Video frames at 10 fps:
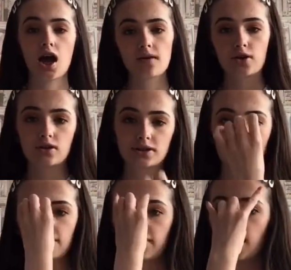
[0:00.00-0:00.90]
Of
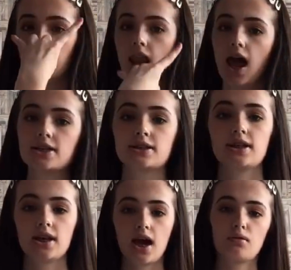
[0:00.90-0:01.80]
course I'm feeling
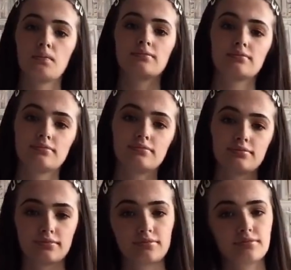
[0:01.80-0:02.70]
icy now,
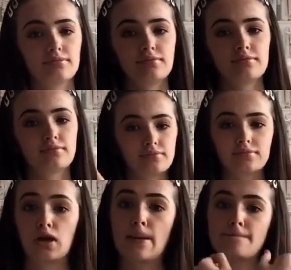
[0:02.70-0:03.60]
chucking up the
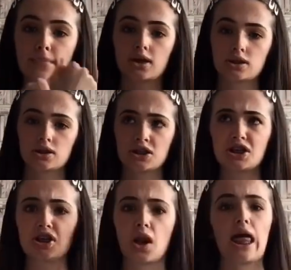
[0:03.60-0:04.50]
deuces at my ex cause
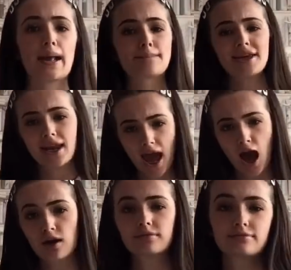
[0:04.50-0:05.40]
she don't like me
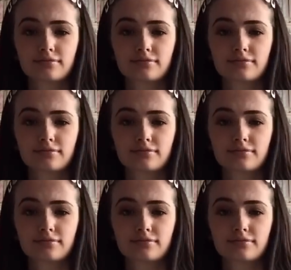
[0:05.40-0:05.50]
now.